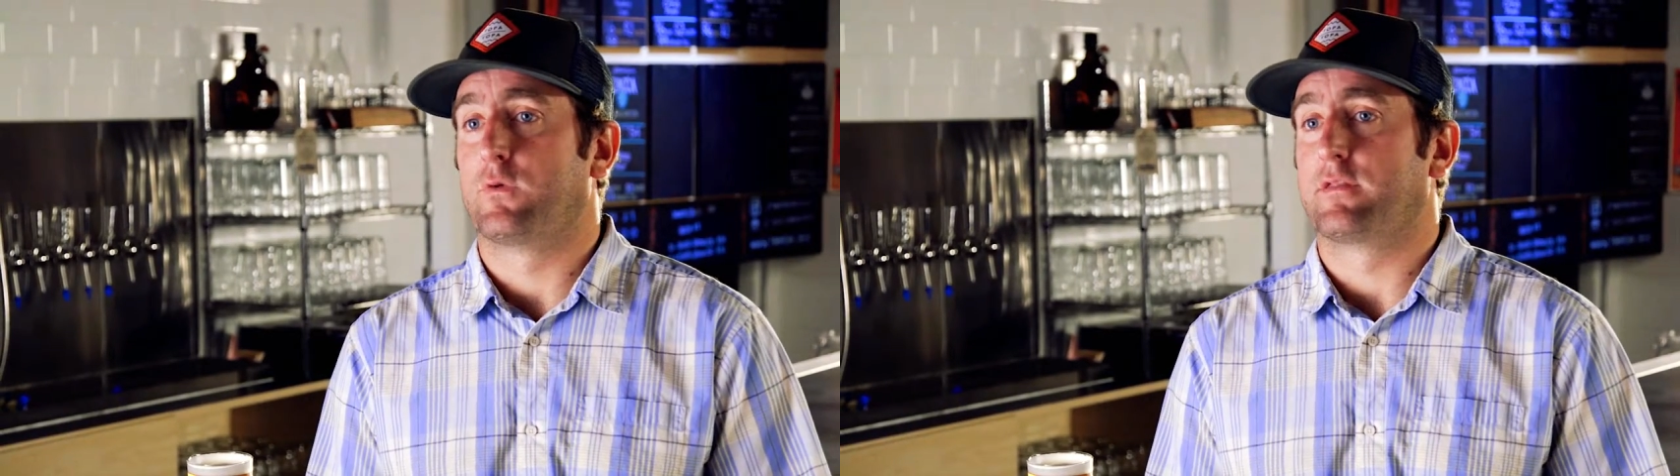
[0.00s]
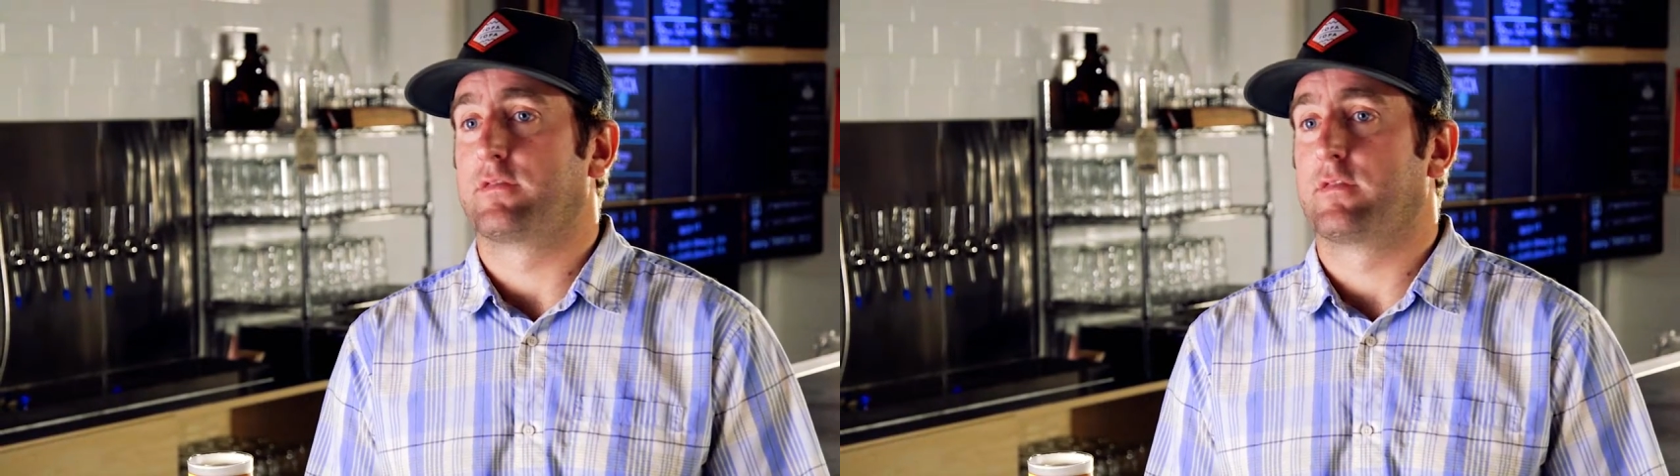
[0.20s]

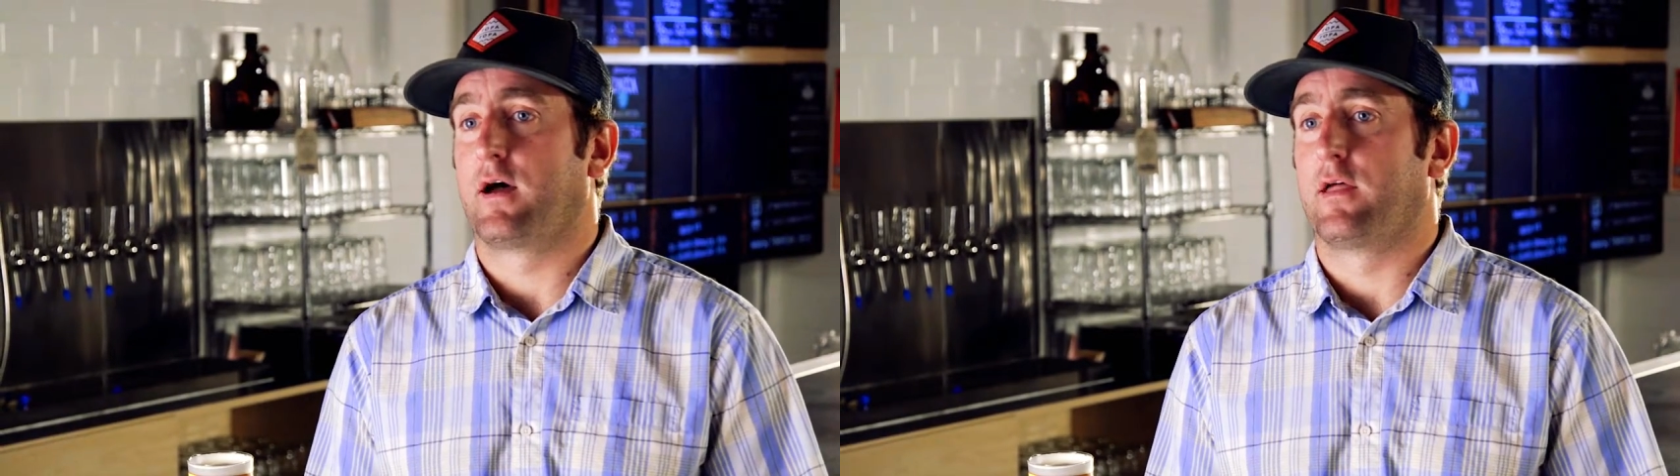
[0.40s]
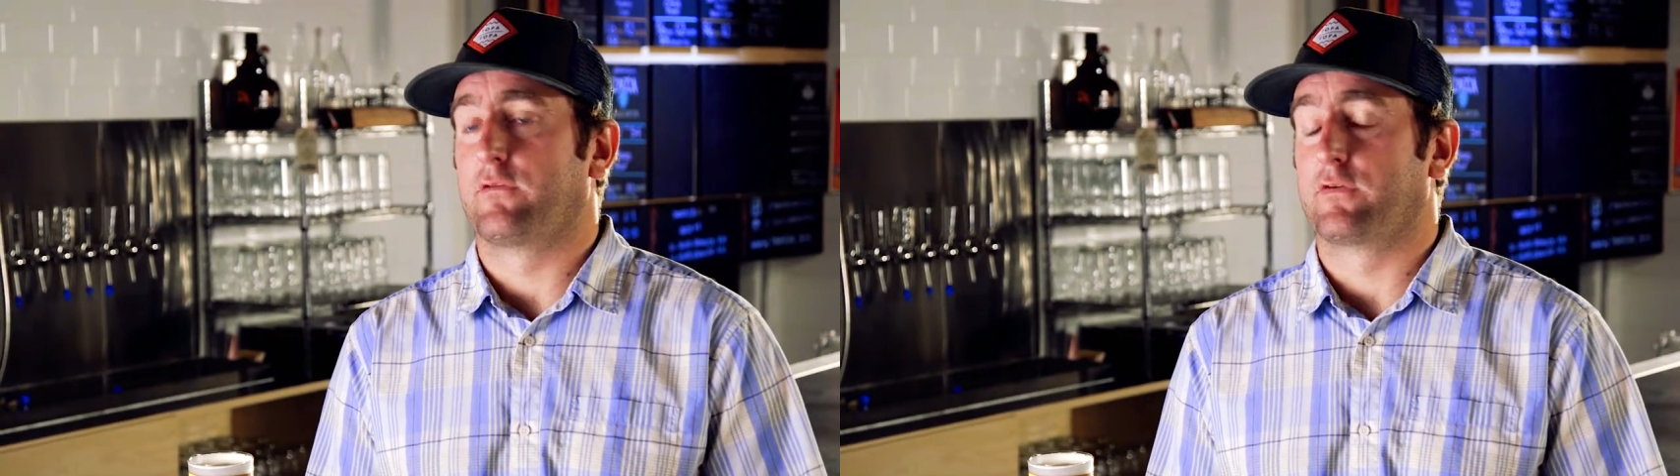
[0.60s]
with
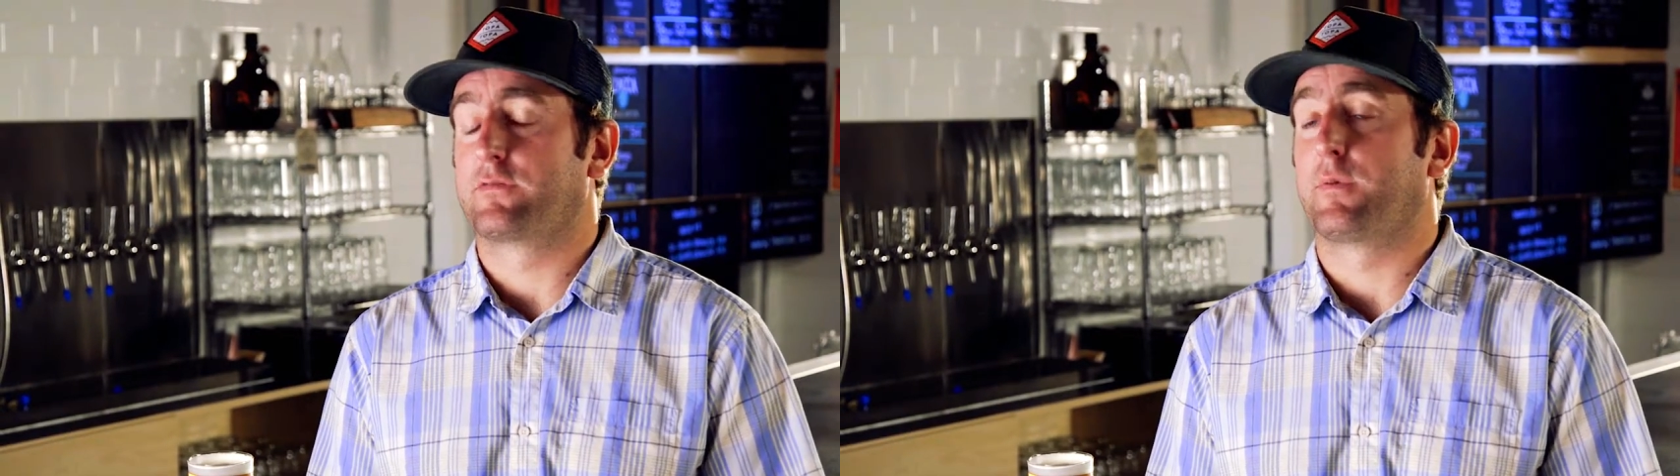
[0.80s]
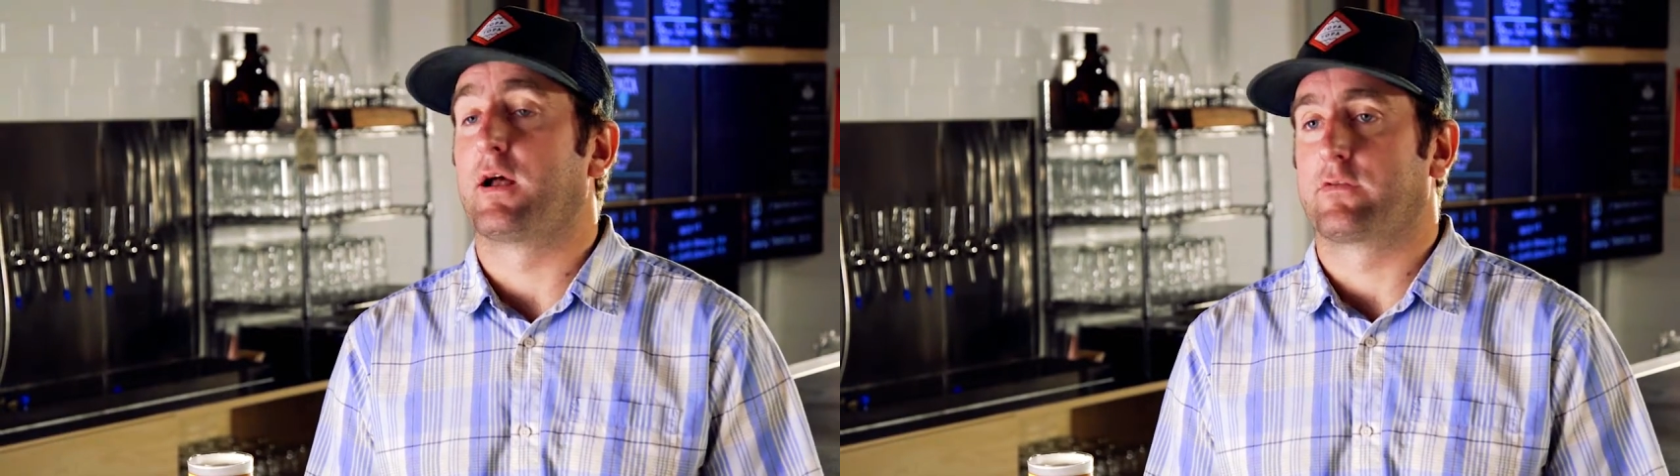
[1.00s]
the
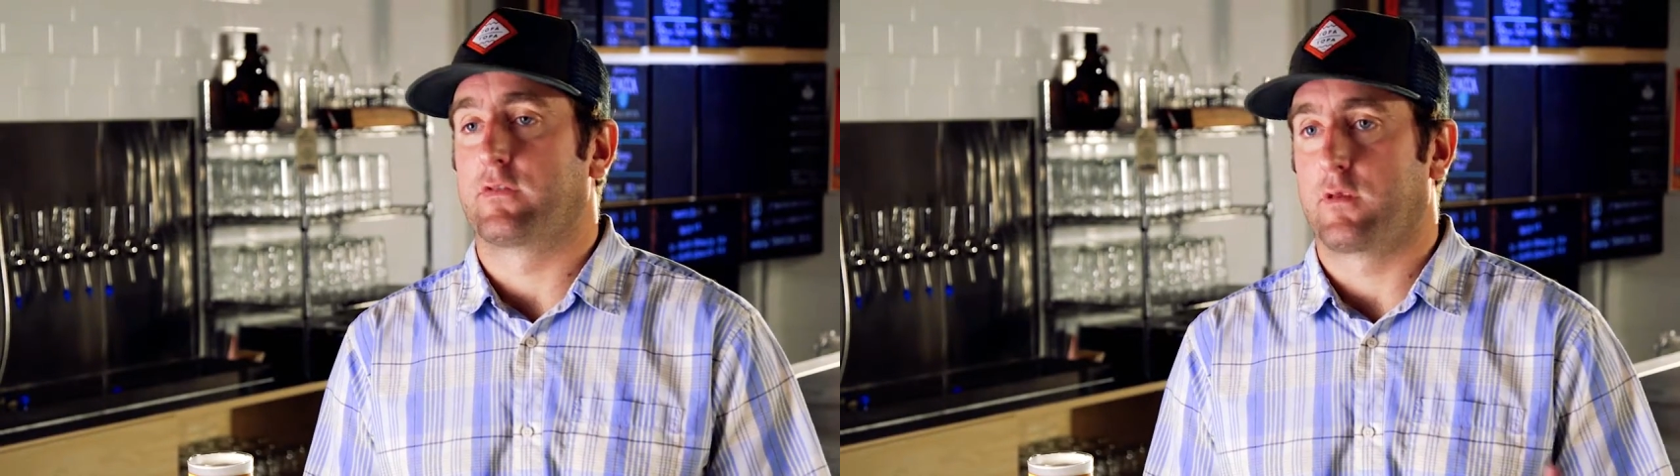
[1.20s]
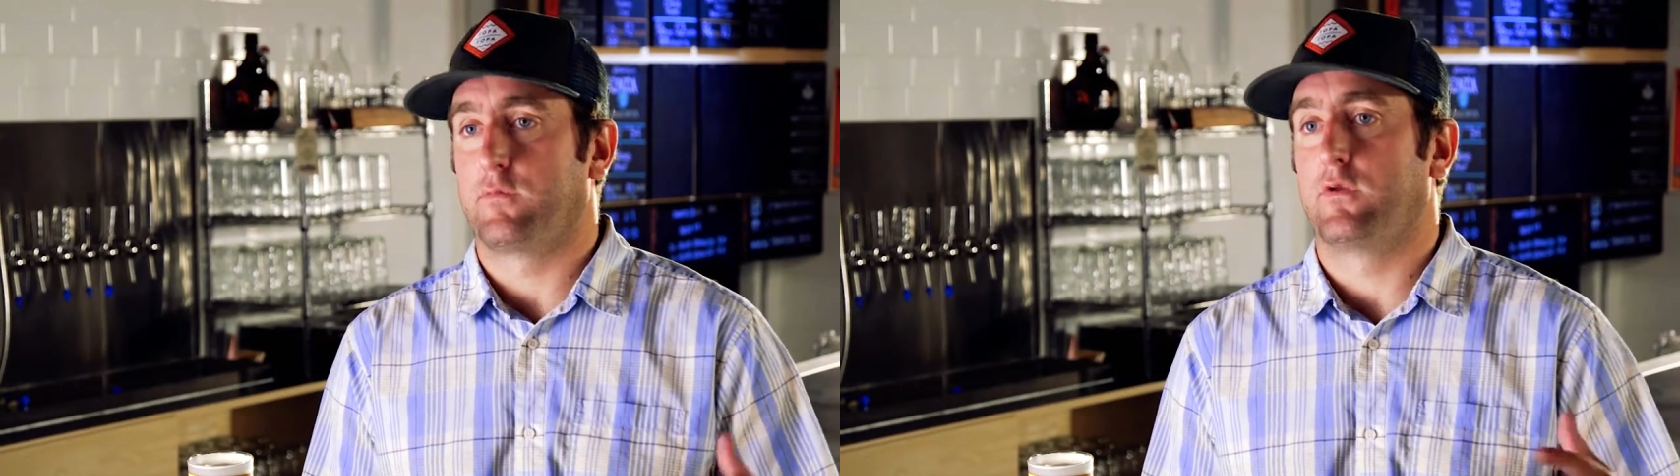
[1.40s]
response
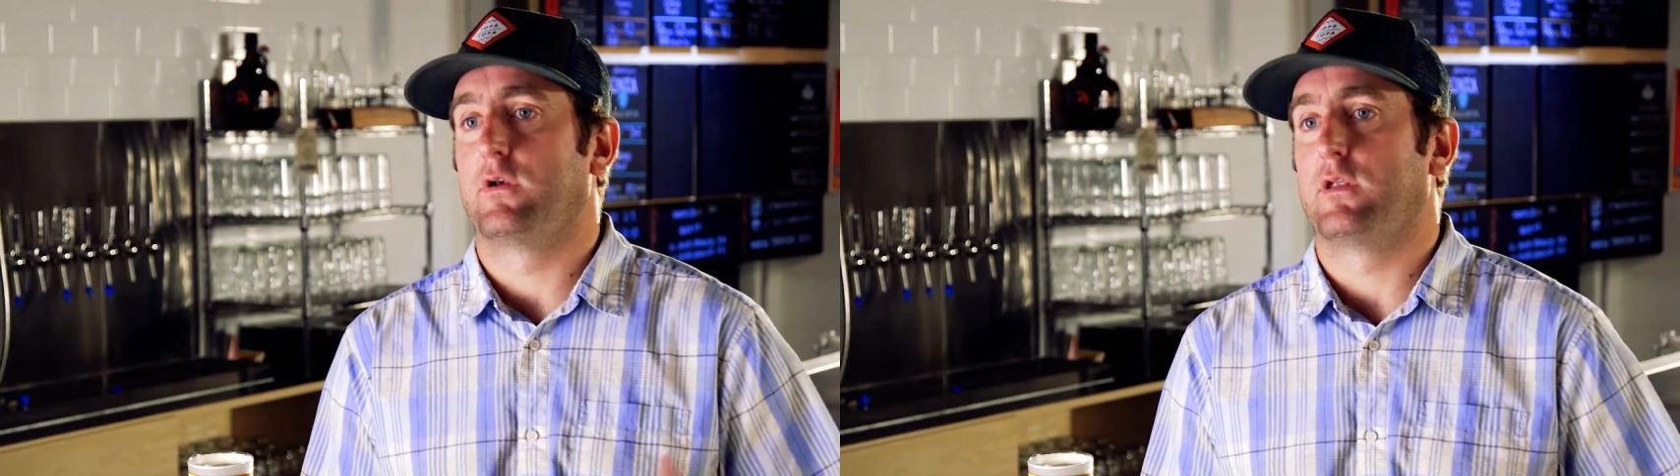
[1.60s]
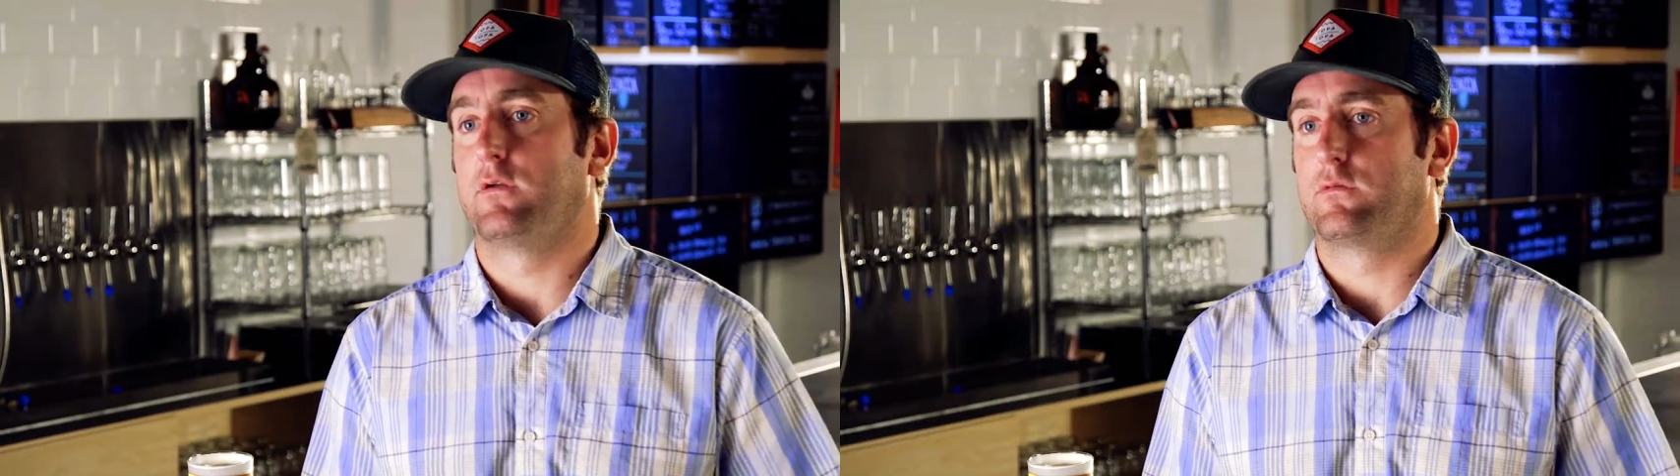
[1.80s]
of the
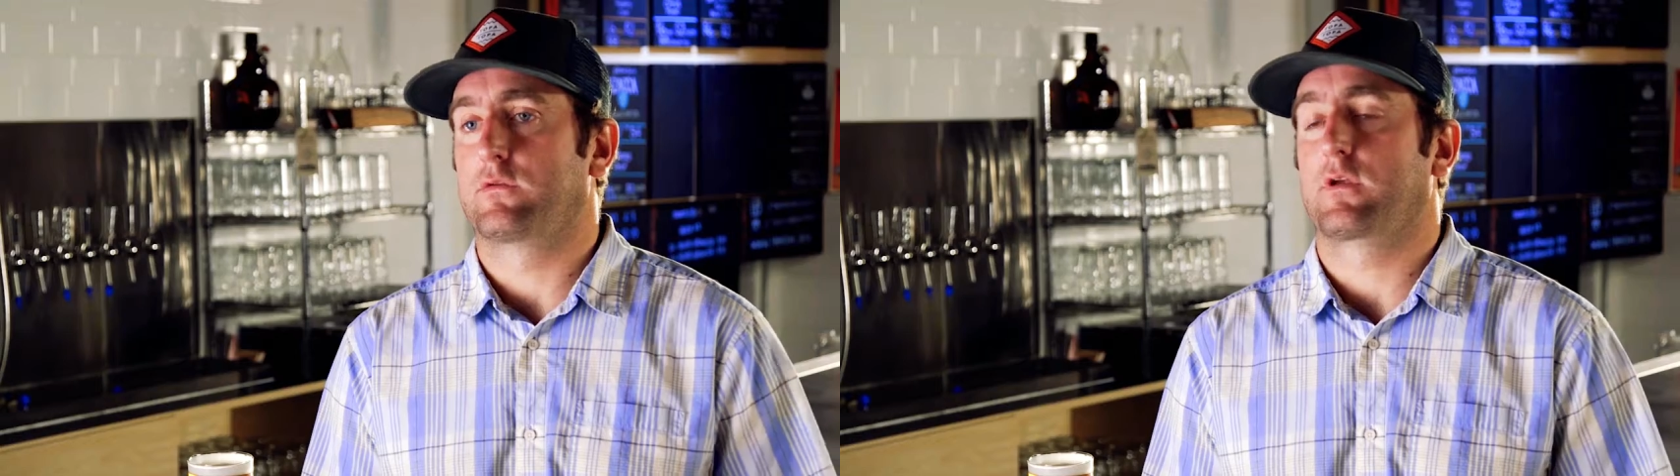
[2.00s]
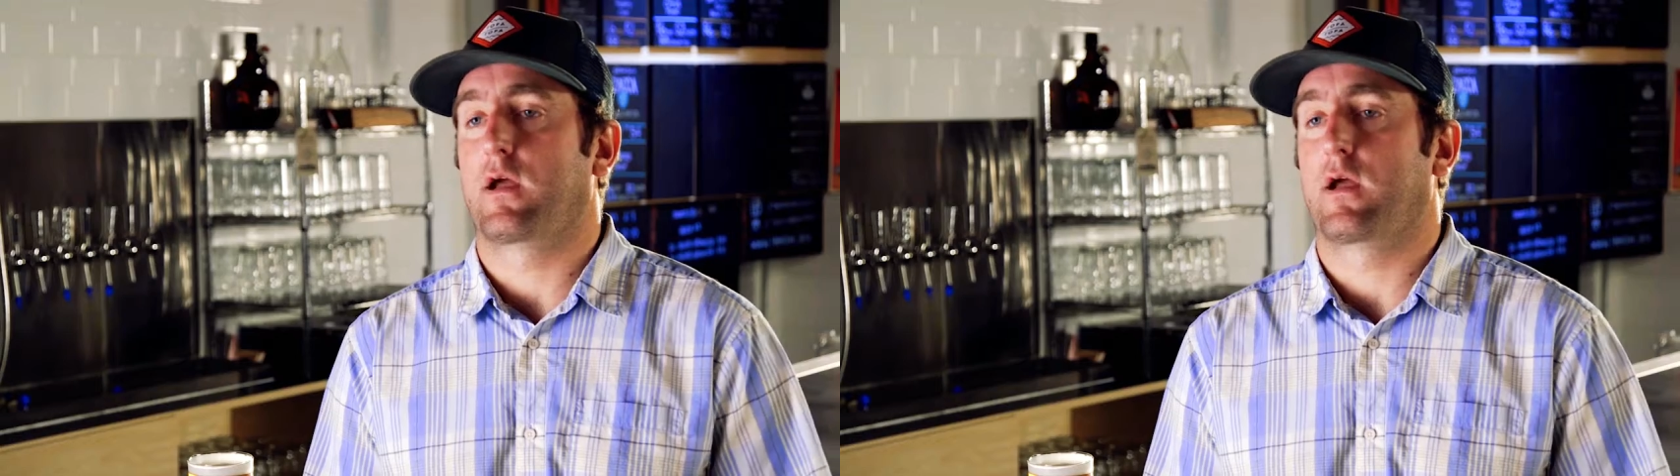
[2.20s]
community who's